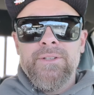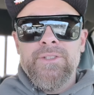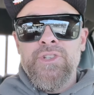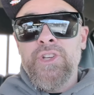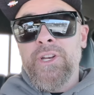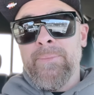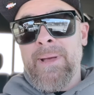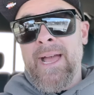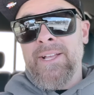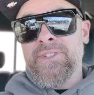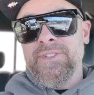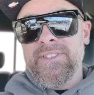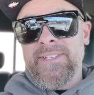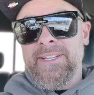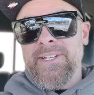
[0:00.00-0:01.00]
You could
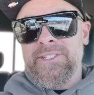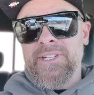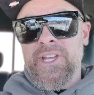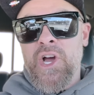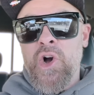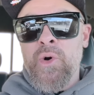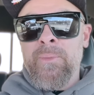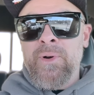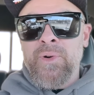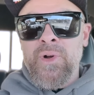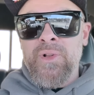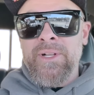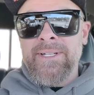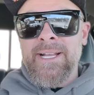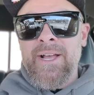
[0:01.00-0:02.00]
imagine seeing a Tacoma
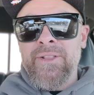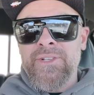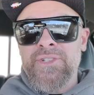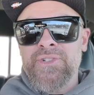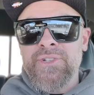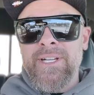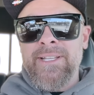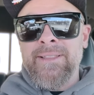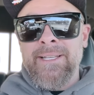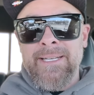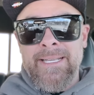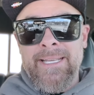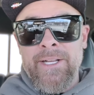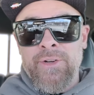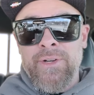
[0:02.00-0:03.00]
rolling down the street and then
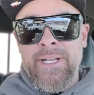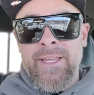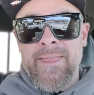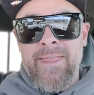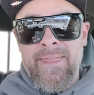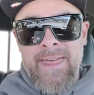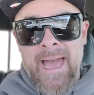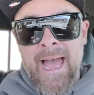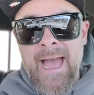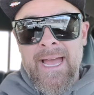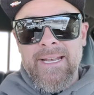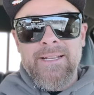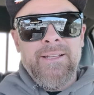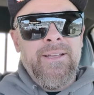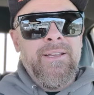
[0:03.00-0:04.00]
hearing that.
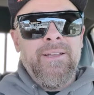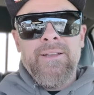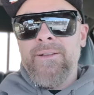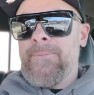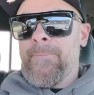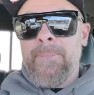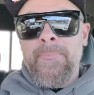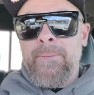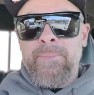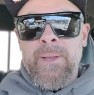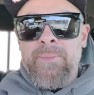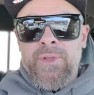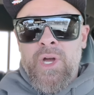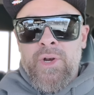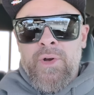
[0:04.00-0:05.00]

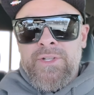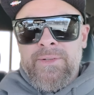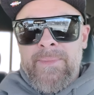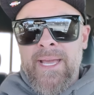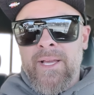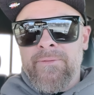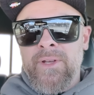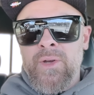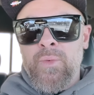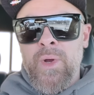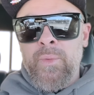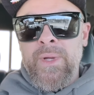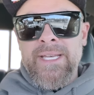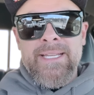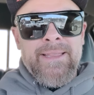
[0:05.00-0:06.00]
People don't know what to make of it. When
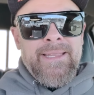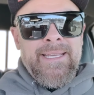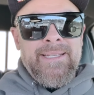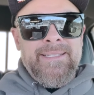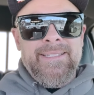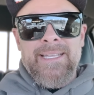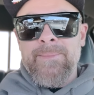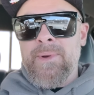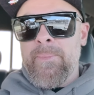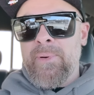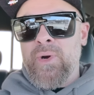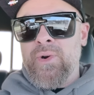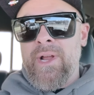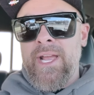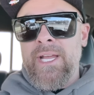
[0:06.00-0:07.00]
we did the SEMA
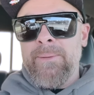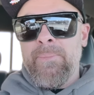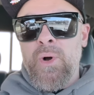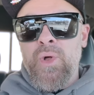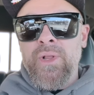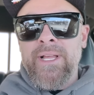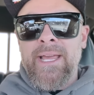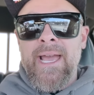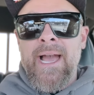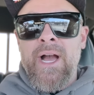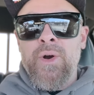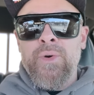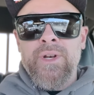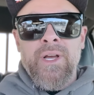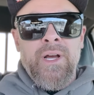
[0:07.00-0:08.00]
parade pulling
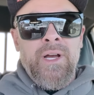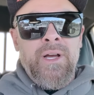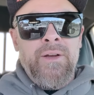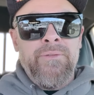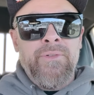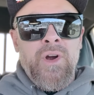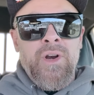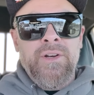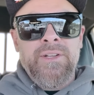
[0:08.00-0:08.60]
out of our